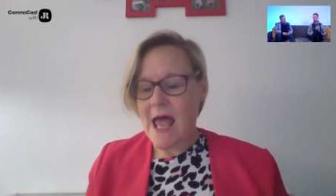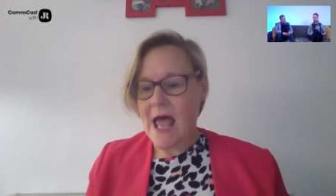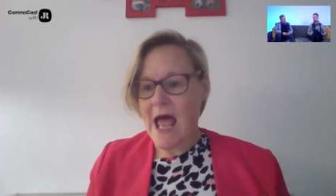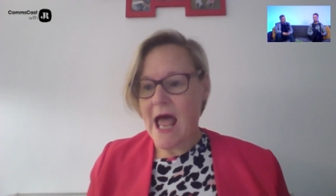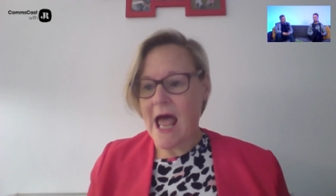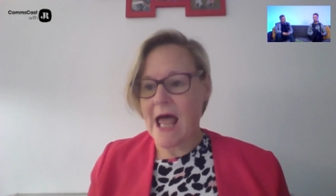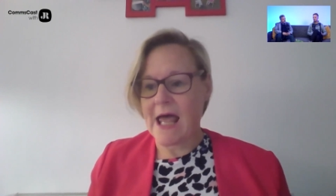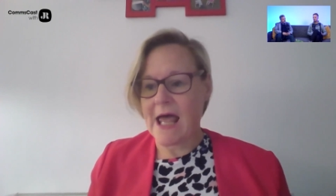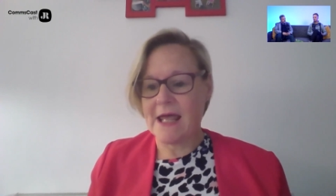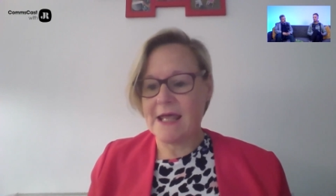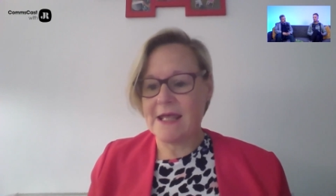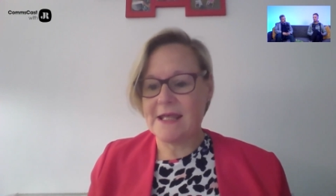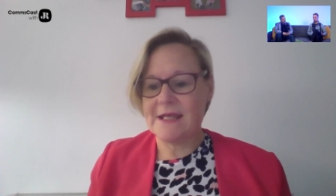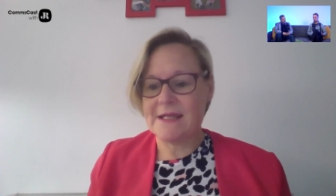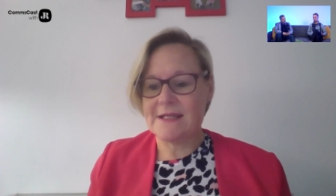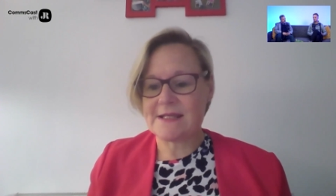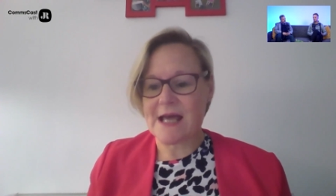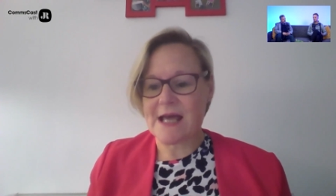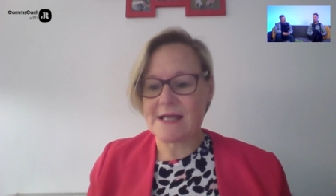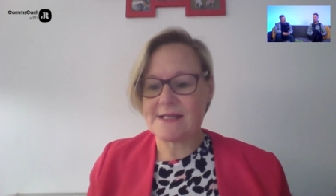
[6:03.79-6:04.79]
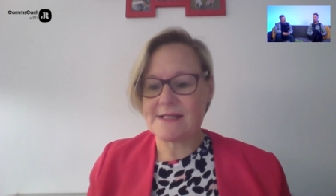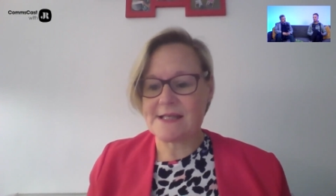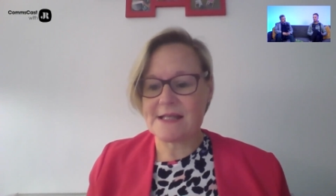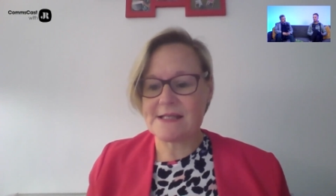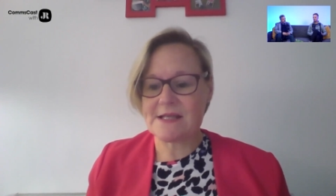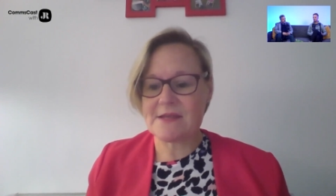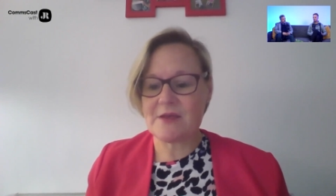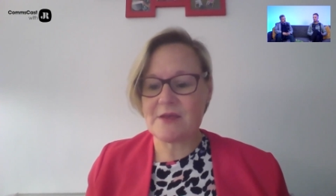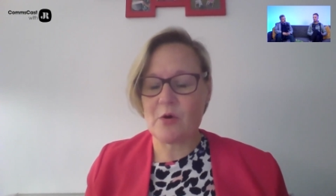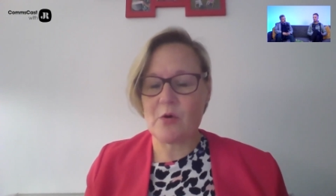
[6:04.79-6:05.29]
And I said
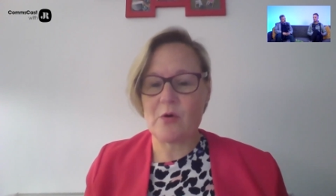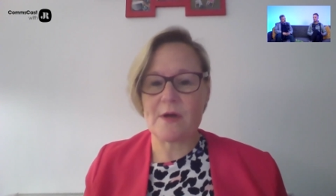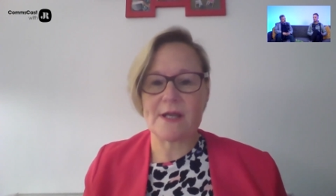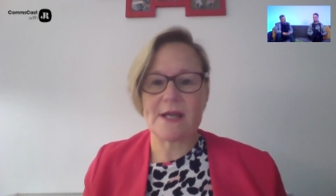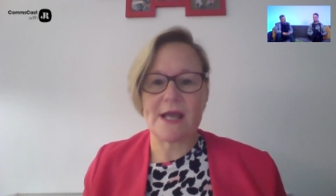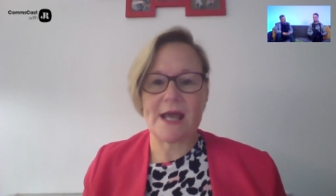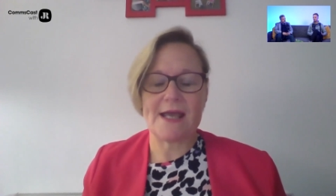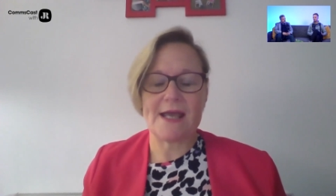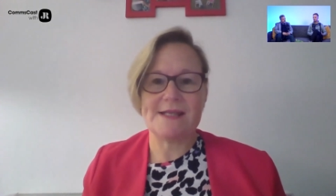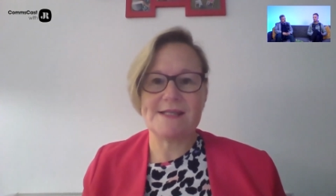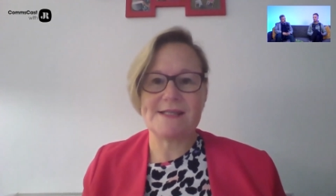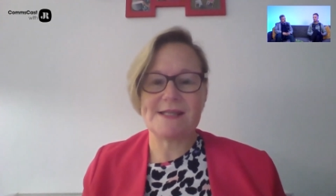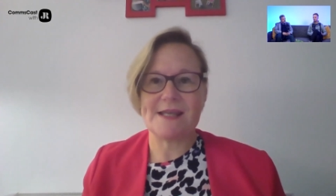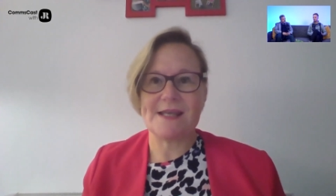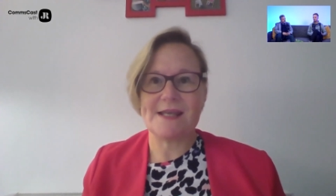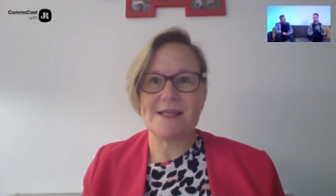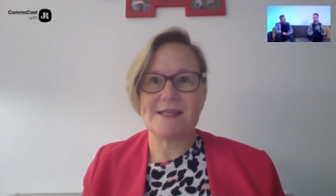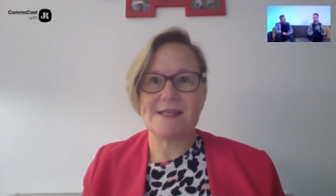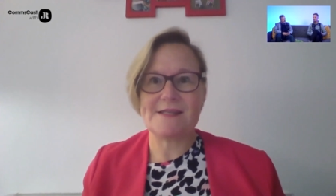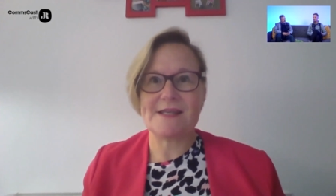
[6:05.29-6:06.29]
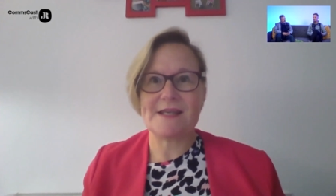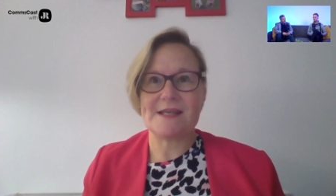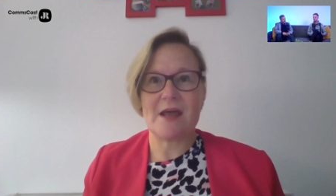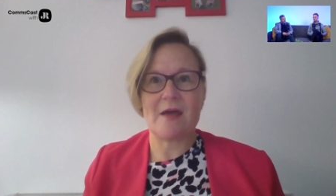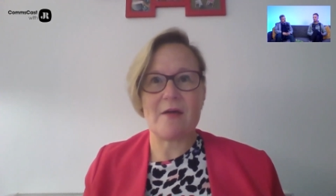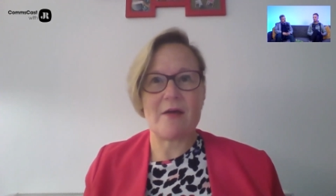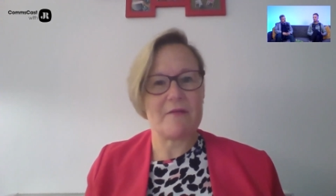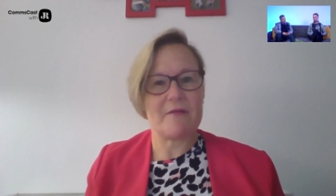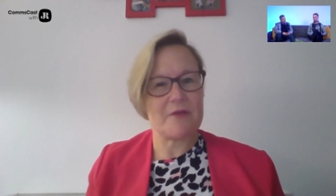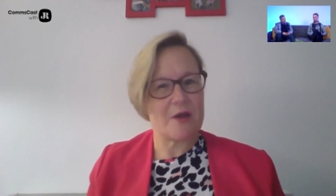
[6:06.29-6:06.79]
to the organisers,
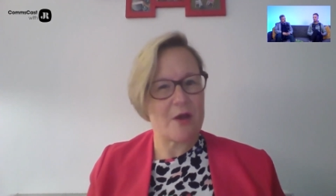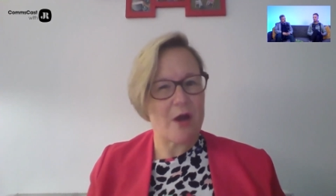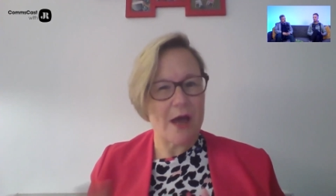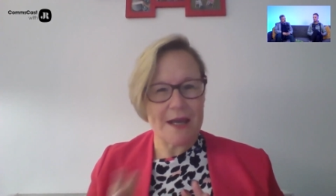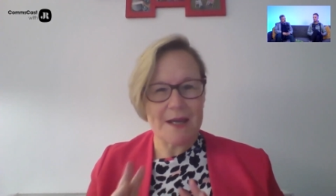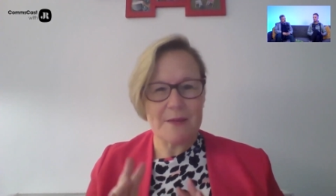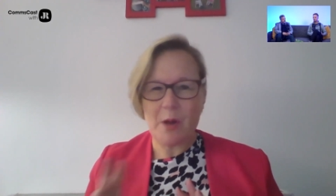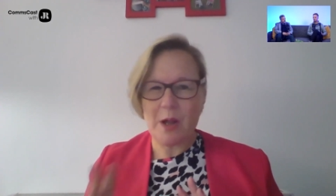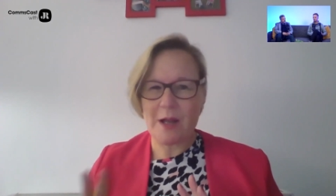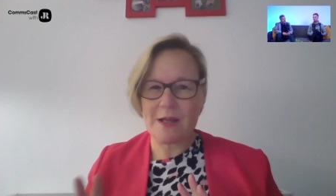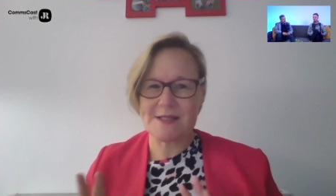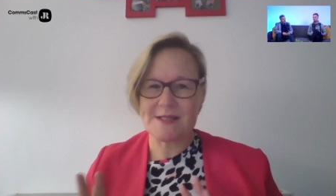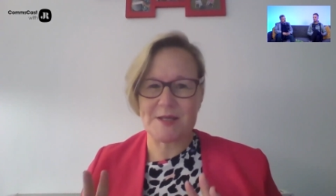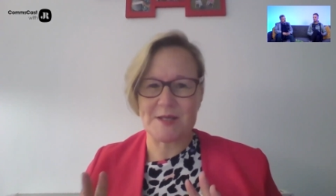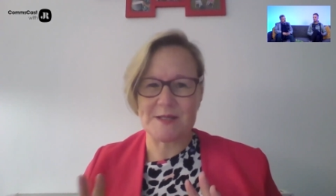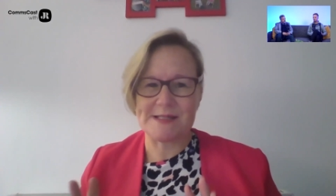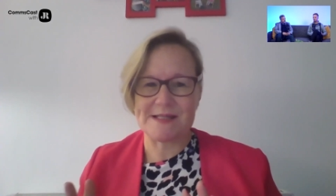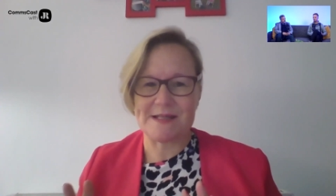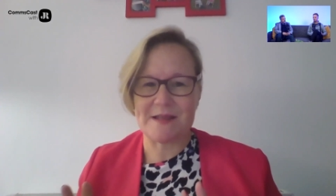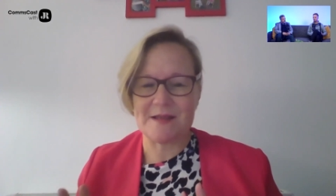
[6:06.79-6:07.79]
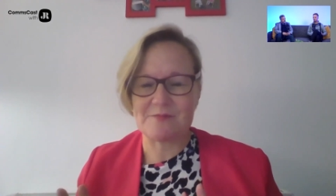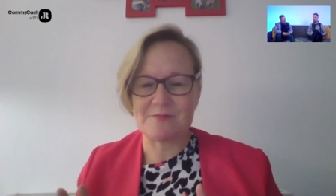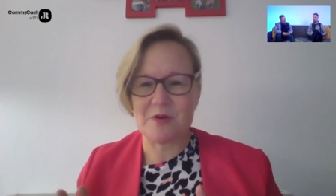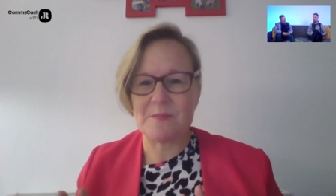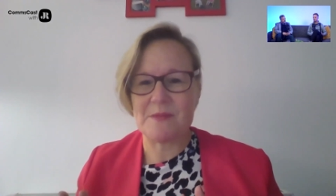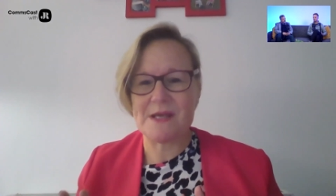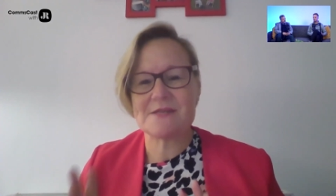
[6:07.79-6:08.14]
have you got any politicians in this room?